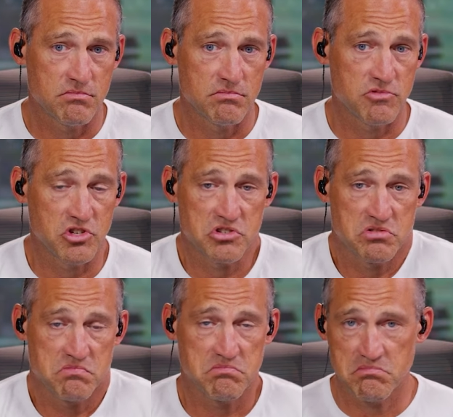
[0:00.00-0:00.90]
just
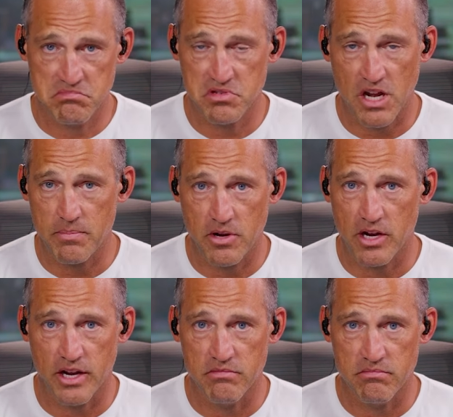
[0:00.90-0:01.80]
stopped
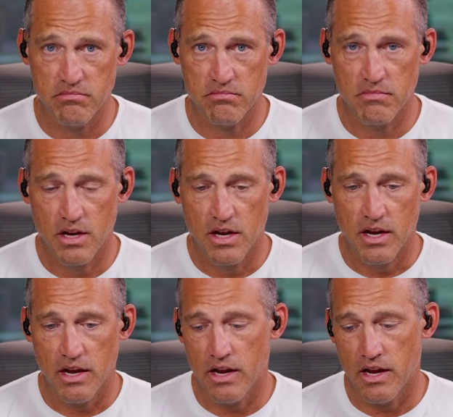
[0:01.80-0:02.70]
talking,
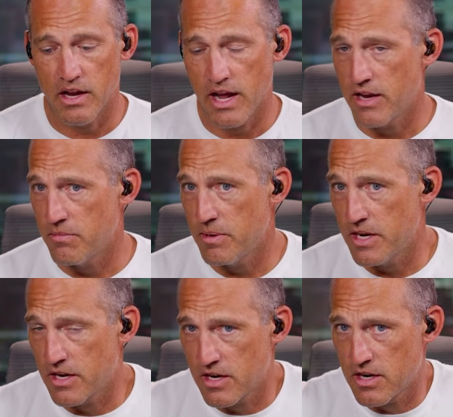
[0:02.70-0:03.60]
and had to be
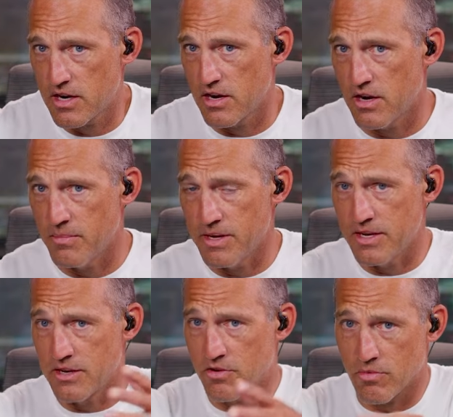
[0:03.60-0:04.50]
come
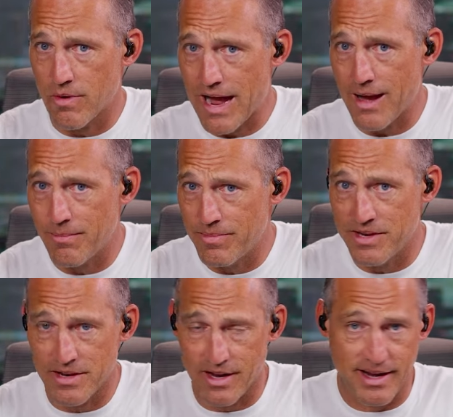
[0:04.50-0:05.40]
and grabbed
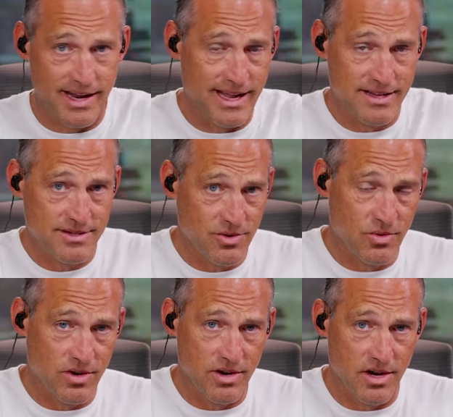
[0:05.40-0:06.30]
and like
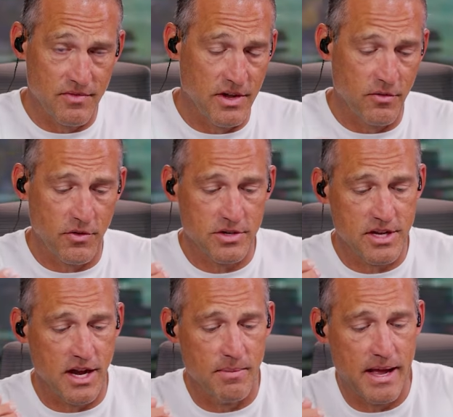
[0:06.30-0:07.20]
escorted off. Now, the first
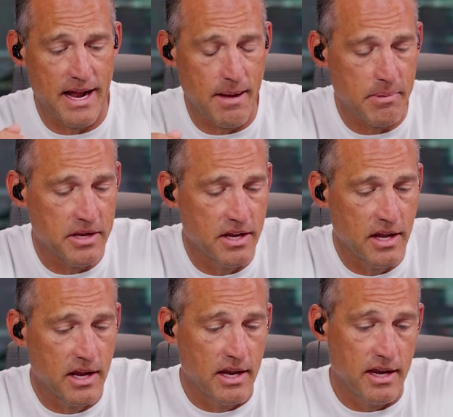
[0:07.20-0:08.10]
time that happened,
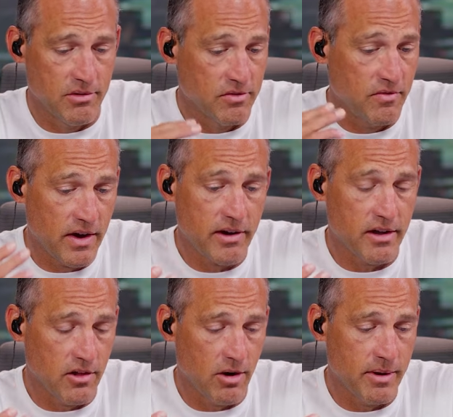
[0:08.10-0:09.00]
it was very
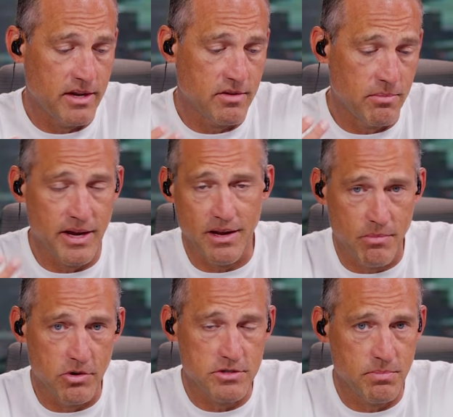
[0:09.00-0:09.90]
alarming to me and
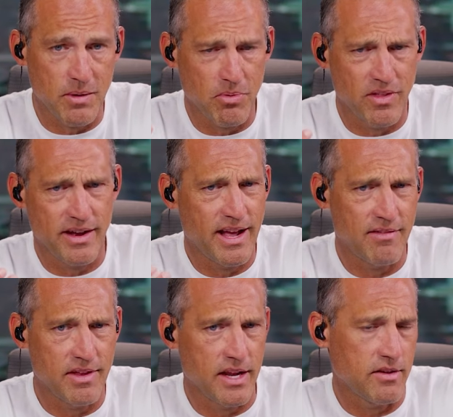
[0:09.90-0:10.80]
most people that
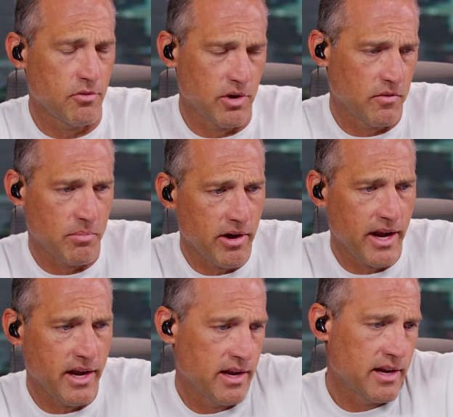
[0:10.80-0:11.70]
have any sort of a
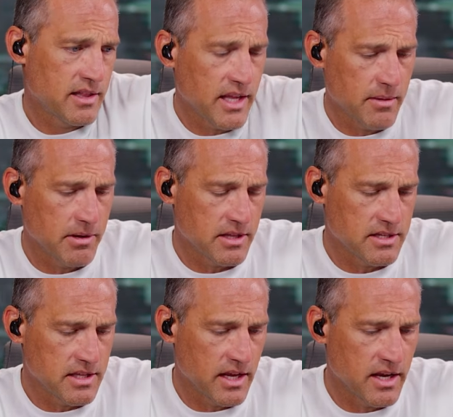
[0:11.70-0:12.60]
brain and can think about
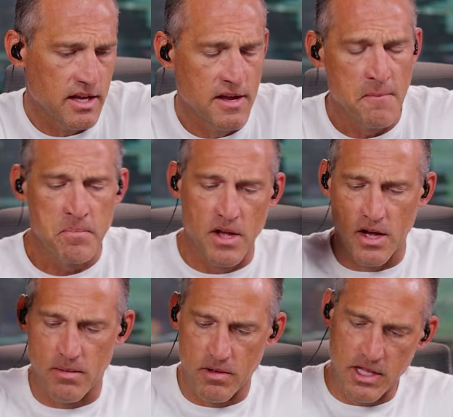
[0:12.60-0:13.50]
this thing.
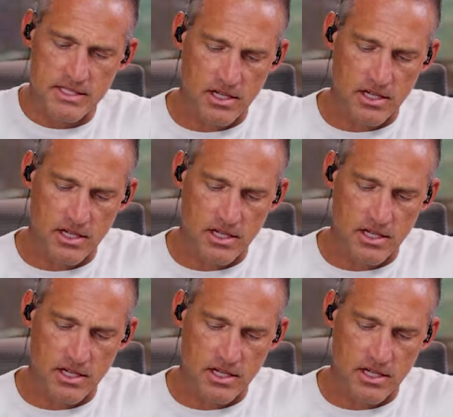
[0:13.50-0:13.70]
Um, lots of